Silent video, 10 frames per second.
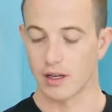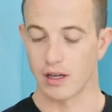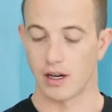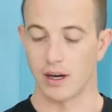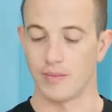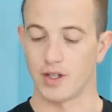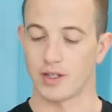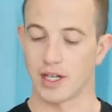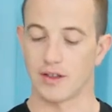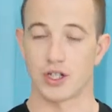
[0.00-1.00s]
There's
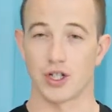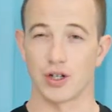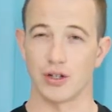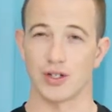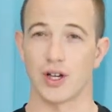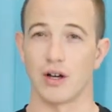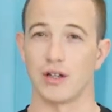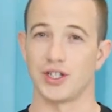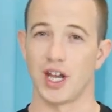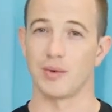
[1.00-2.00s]
sugar, salt,
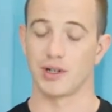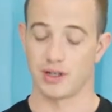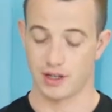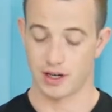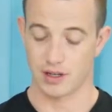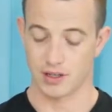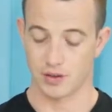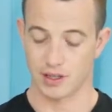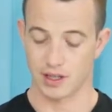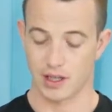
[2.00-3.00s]
and shea butter in there, so
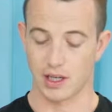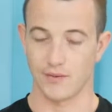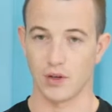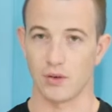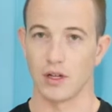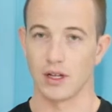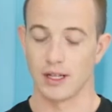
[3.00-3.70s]
it's gonna give you